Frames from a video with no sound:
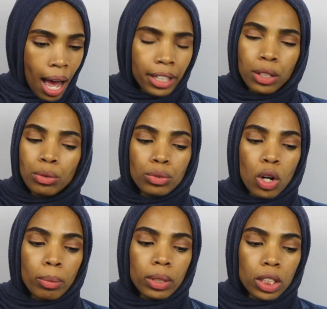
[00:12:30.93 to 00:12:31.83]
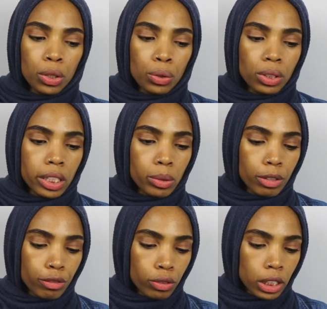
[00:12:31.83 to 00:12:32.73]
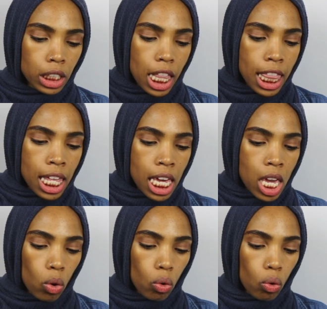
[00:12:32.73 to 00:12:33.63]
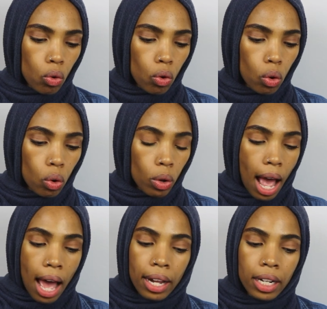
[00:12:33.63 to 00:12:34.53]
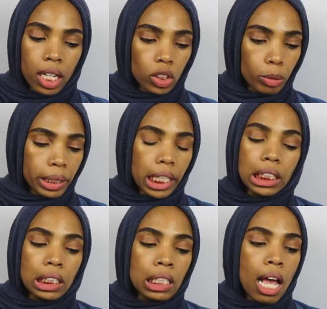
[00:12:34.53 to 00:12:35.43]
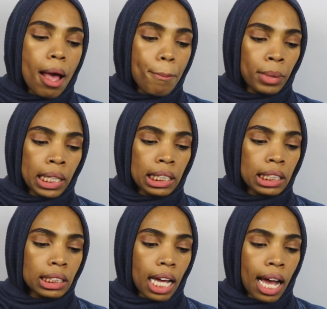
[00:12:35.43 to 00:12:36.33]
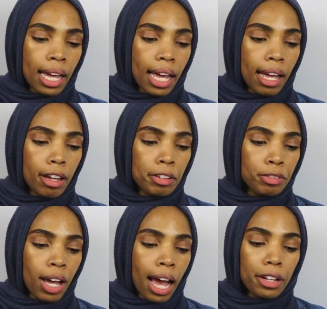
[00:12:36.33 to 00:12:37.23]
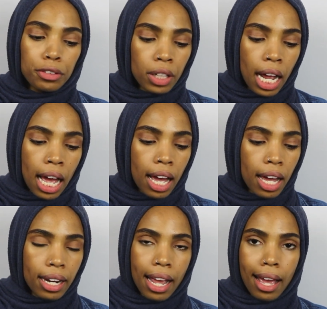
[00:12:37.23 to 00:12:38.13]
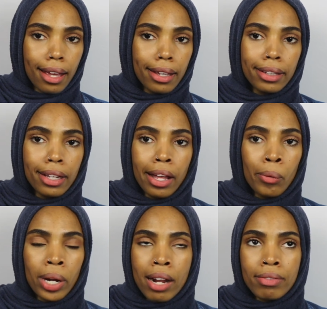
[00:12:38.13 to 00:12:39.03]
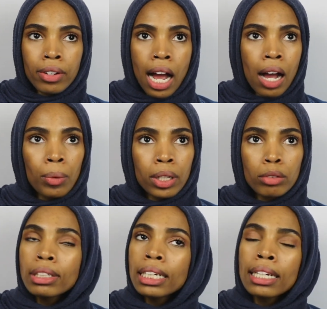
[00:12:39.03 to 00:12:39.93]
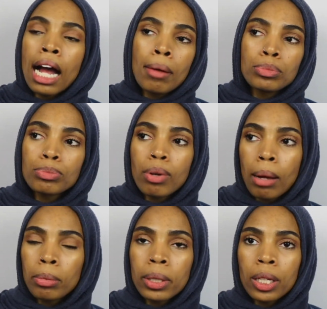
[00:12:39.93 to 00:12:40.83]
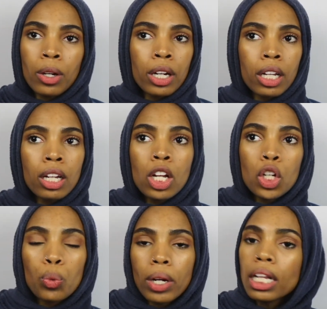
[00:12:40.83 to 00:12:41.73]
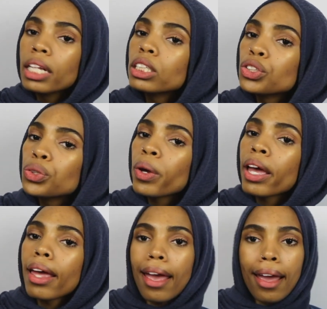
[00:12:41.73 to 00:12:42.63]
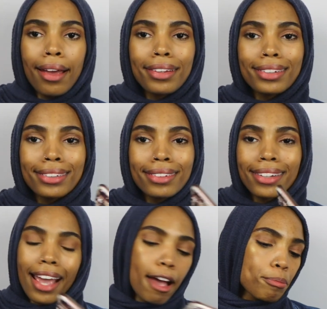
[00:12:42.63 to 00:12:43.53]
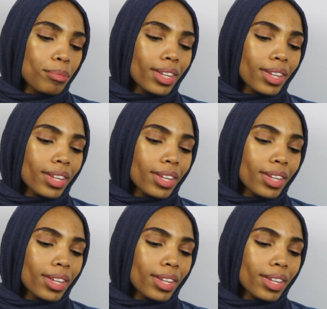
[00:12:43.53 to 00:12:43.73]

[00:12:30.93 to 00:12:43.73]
I don't normally use this one for the Quran interpretation because I have iQuran, and whenever I want to read, I'm probably gonna want to listen to it, and yeah.